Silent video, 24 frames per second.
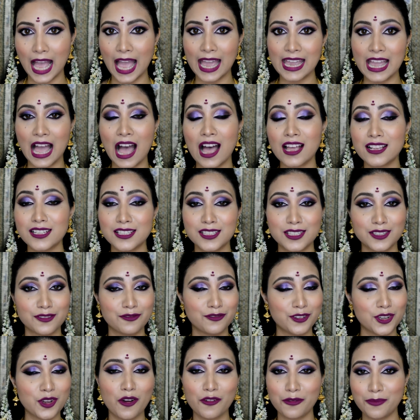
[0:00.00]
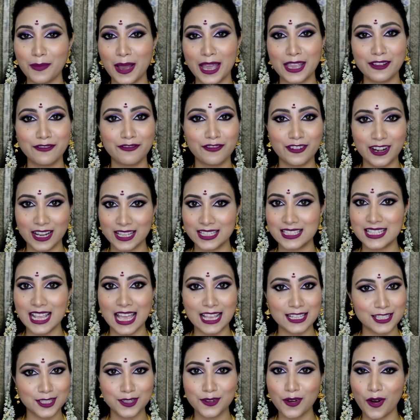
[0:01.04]
I asked a few of my friends,
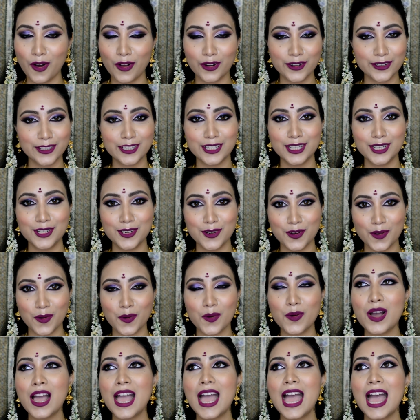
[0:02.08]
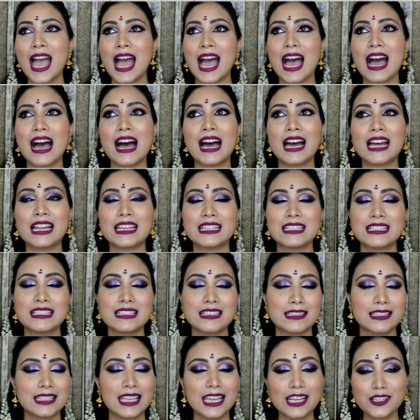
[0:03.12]
as you already know, and
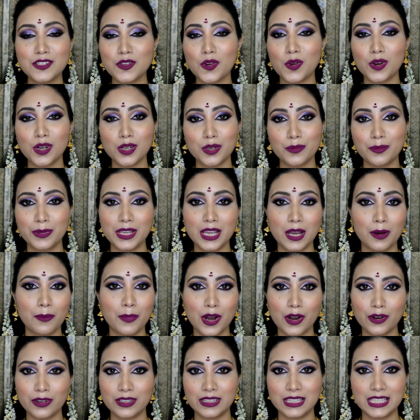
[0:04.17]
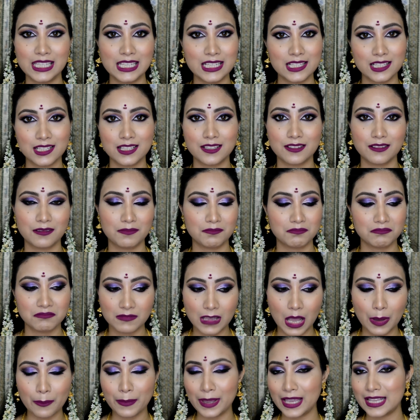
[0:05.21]
they told me about these
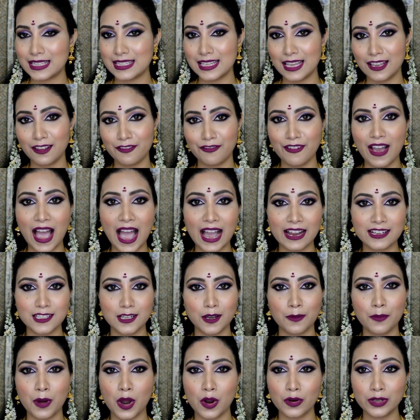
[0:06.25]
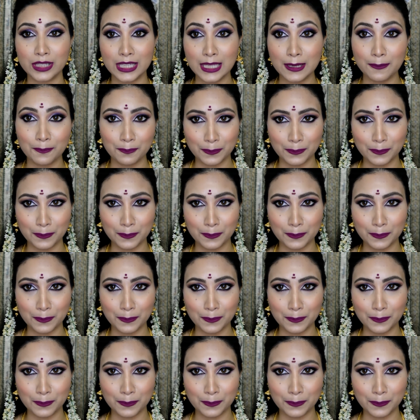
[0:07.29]
amazing fact about the